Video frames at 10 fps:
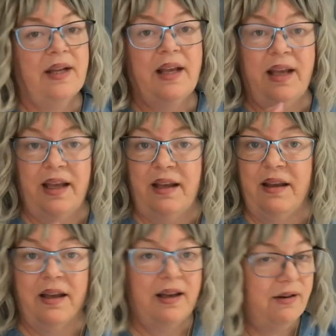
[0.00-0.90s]

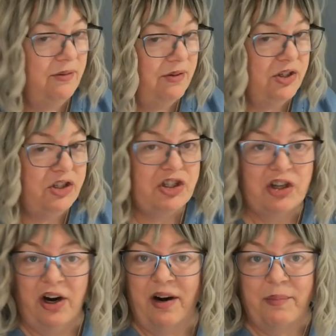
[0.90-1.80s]
He was
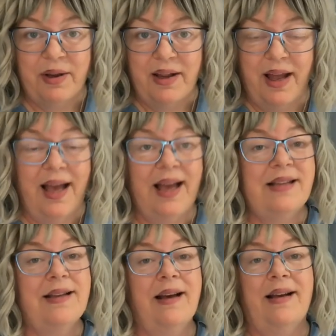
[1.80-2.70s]
sharp
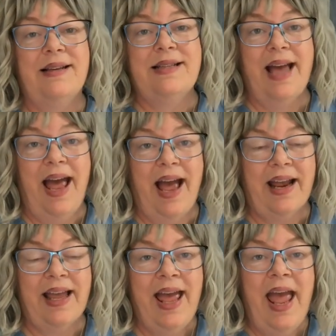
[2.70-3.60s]
as a
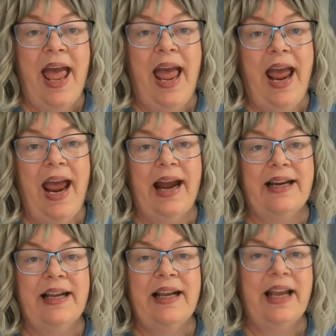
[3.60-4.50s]
tack, and
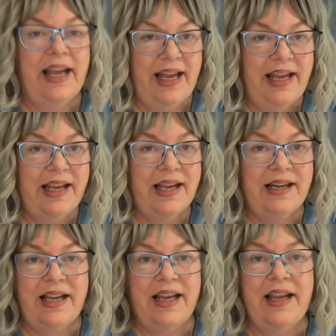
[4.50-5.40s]

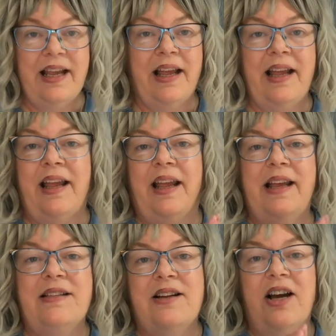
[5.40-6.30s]

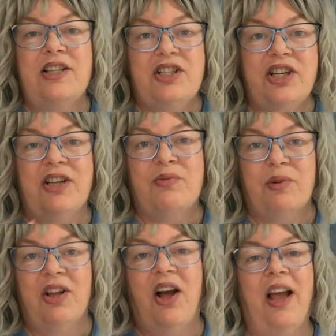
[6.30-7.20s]
he's not just
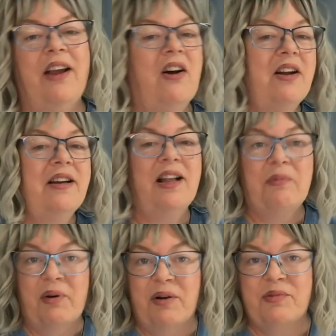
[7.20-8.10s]
relying on
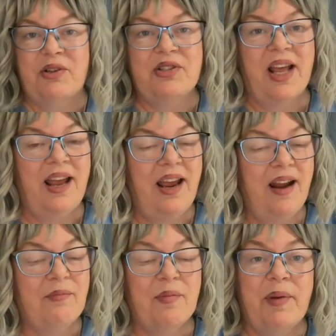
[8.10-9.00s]
teleprompters
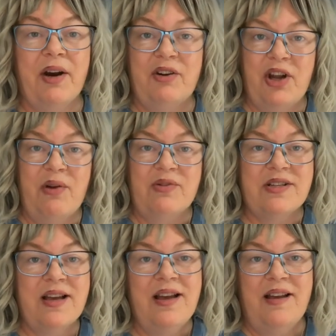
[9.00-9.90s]
and prepared notes,
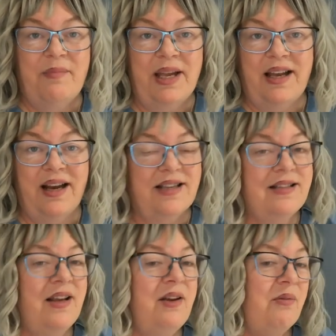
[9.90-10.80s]
because
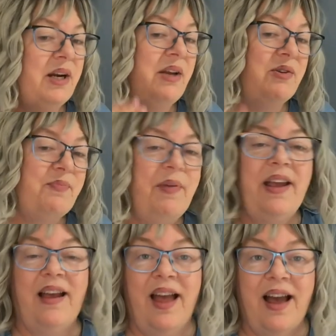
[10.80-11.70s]
when he was
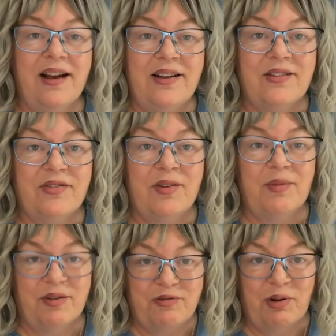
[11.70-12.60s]
being heckled from
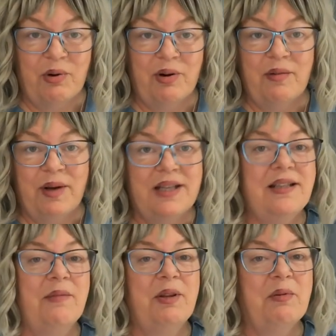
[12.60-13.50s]
the floor by
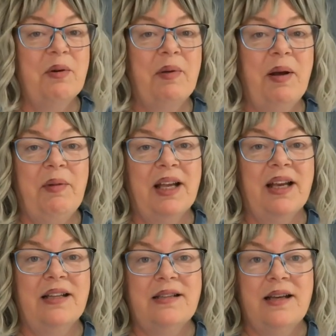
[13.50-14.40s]
some of the
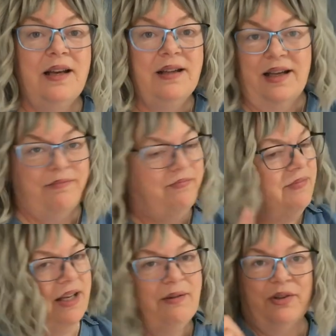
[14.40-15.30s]
Republicans, like,
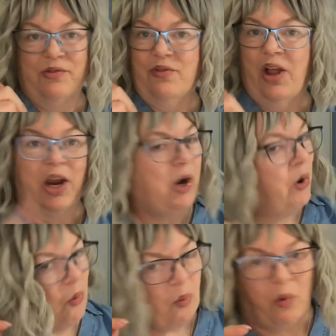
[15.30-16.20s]
he was like
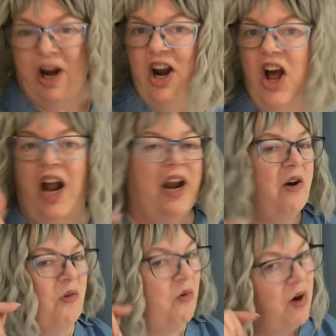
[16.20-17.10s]
right on
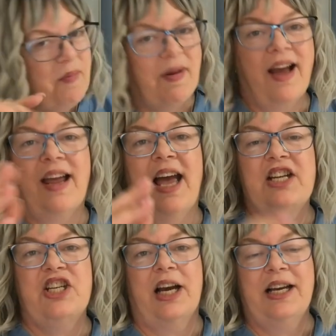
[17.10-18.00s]
and right back
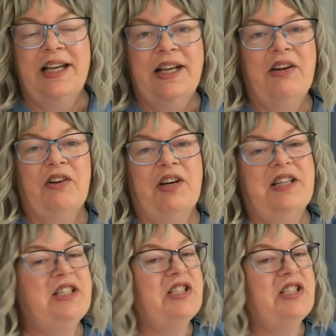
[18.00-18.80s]
at you, right?